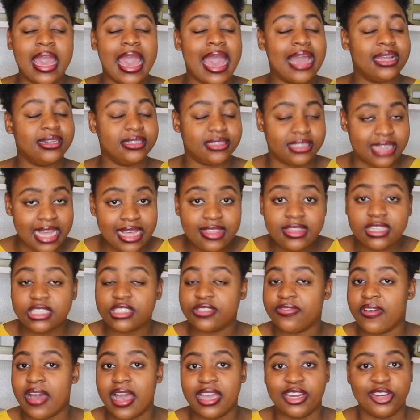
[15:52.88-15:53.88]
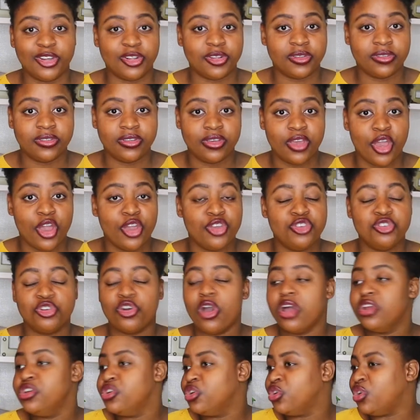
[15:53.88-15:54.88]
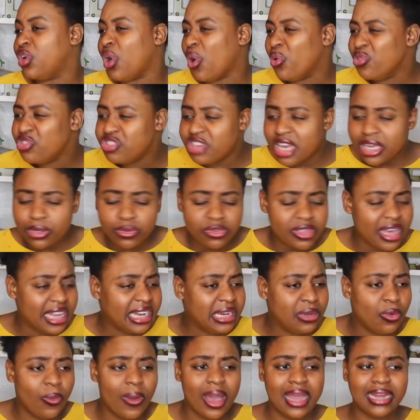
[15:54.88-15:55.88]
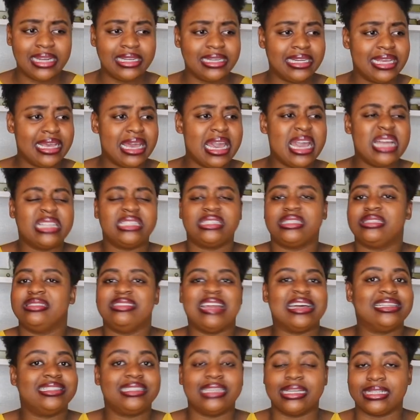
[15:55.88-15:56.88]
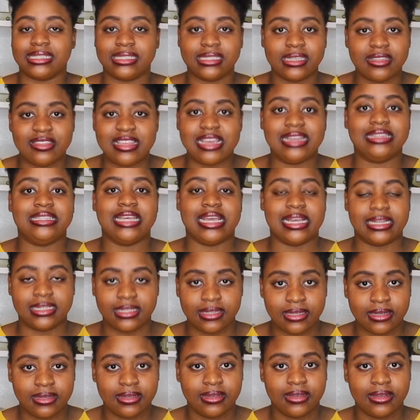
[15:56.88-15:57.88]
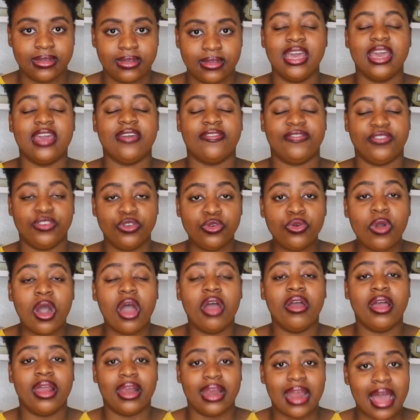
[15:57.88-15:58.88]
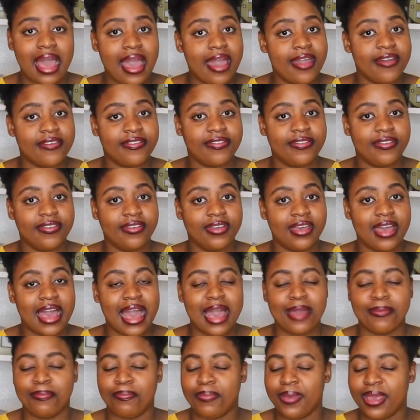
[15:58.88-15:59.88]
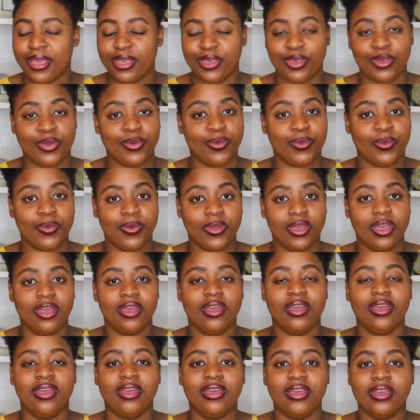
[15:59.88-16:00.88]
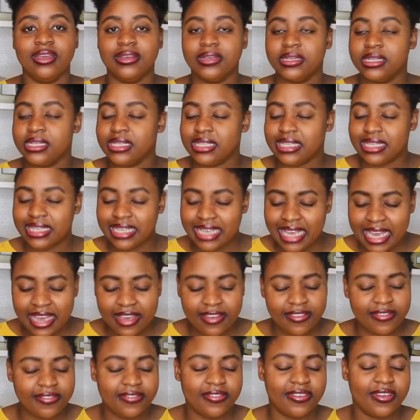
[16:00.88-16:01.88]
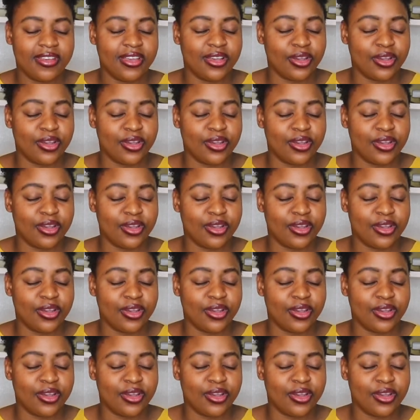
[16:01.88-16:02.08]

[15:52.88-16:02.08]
And death is final. You can't negotiate with anyone. It's that's it. They're dead. If you are alive, I beg you, give